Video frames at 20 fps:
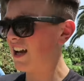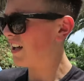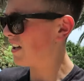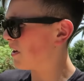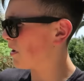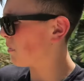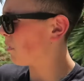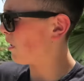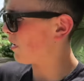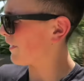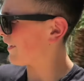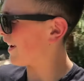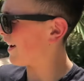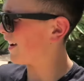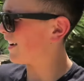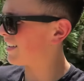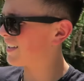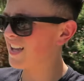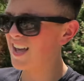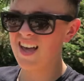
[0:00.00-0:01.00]
Tell you what,
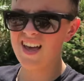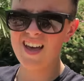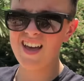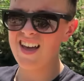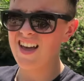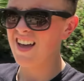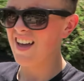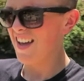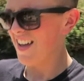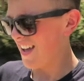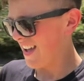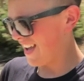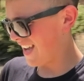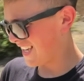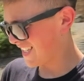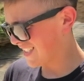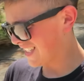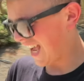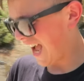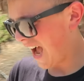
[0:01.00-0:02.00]
guys, it
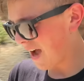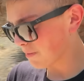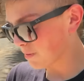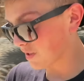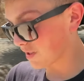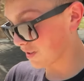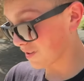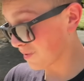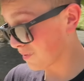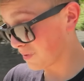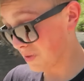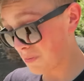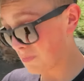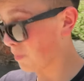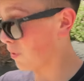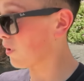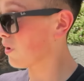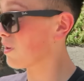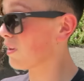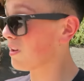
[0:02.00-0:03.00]
is absolutely
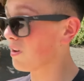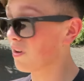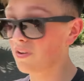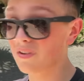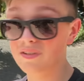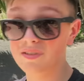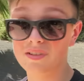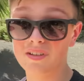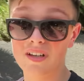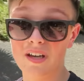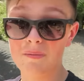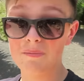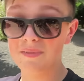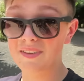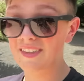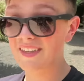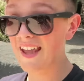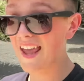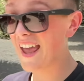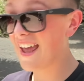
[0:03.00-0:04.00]
boiling, honestly,
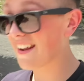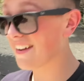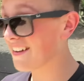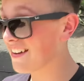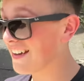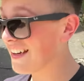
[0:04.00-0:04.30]
I'm dead.